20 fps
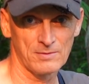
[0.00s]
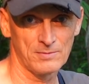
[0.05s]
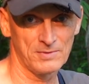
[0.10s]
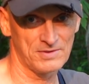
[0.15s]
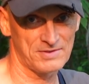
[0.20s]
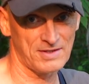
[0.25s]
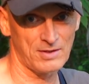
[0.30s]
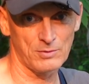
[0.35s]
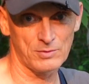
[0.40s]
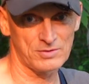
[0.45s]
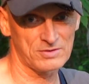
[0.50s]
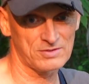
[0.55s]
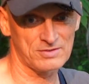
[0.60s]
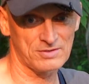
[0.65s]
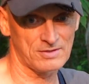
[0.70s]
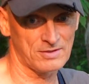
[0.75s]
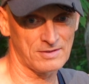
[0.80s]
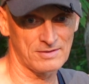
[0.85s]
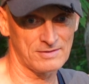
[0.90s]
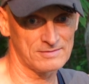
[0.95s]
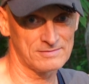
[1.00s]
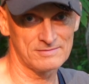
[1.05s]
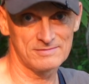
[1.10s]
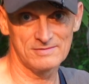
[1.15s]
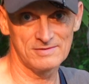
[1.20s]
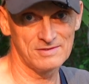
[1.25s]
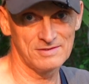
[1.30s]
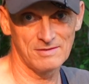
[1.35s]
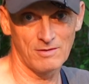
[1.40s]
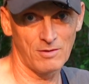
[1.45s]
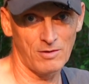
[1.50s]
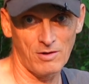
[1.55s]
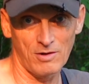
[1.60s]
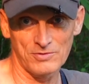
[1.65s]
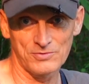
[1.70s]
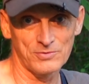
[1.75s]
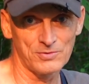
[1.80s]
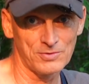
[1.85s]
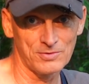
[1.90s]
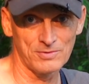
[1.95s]
without uh, the
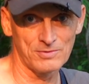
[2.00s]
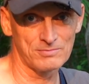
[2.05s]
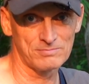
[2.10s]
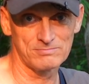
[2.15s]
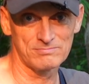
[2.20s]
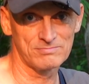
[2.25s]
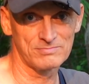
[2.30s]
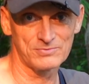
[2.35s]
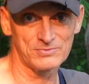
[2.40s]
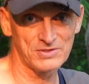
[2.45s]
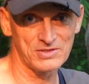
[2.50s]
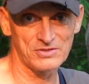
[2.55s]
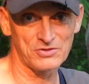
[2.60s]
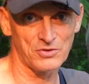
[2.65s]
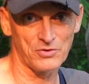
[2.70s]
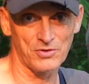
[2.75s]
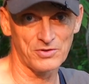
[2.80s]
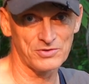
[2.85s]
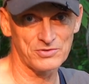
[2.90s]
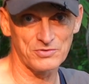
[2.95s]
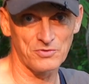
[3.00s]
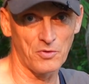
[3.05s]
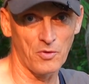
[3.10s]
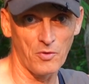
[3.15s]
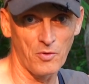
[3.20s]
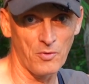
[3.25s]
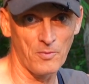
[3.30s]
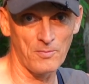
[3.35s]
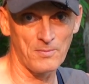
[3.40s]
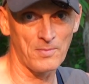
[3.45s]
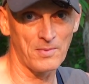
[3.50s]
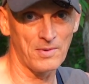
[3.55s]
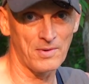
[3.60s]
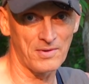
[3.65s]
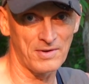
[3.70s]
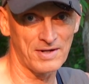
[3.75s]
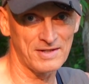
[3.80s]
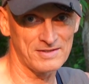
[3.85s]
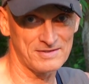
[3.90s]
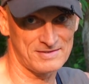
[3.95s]
auto return to home
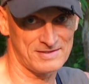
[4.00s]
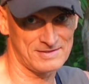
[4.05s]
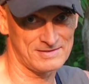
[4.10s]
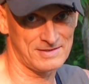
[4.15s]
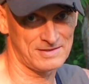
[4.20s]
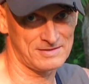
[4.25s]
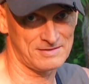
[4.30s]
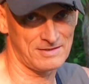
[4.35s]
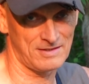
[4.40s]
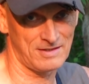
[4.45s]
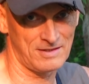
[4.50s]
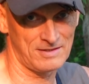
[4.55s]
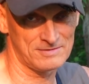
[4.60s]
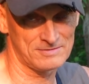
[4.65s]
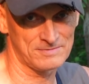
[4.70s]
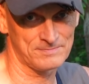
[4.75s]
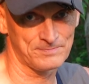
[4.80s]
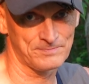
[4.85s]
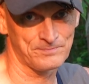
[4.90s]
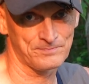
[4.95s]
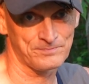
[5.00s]
or anything like that.